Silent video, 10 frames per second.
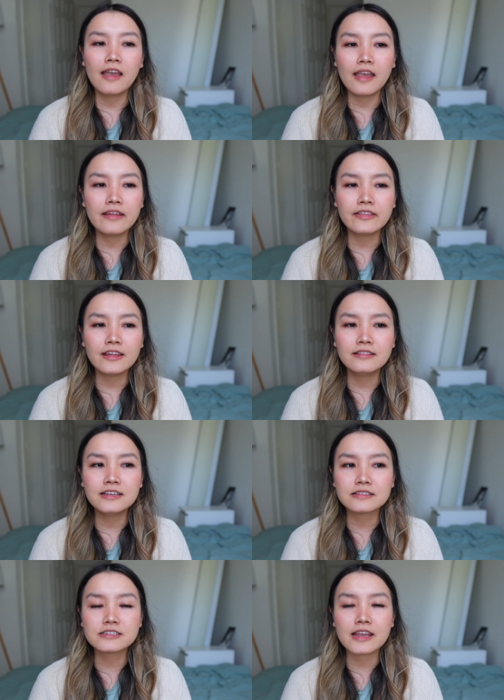And then
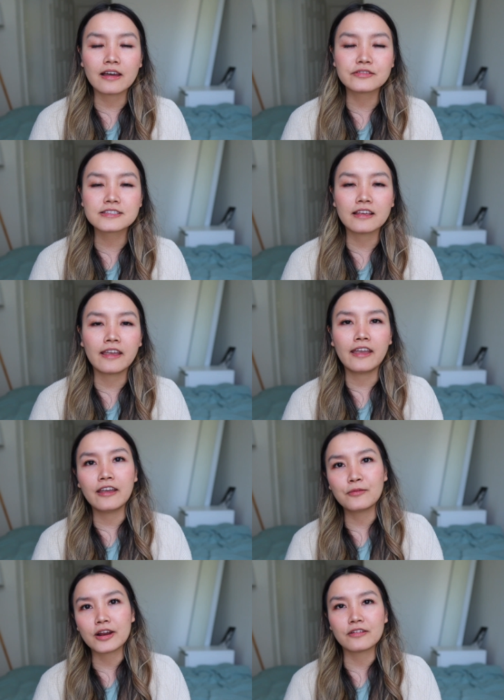the other day I was like,
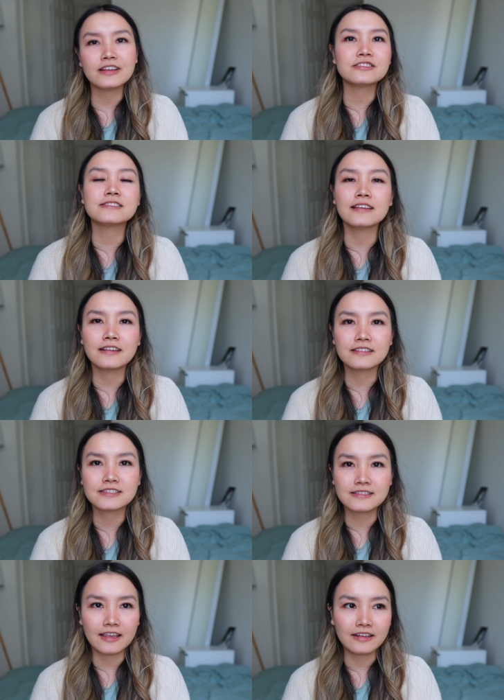hey, why don't I just like
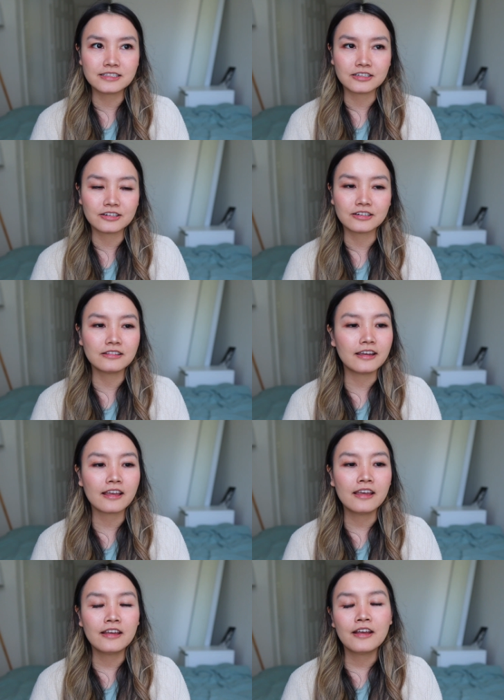say to her, like,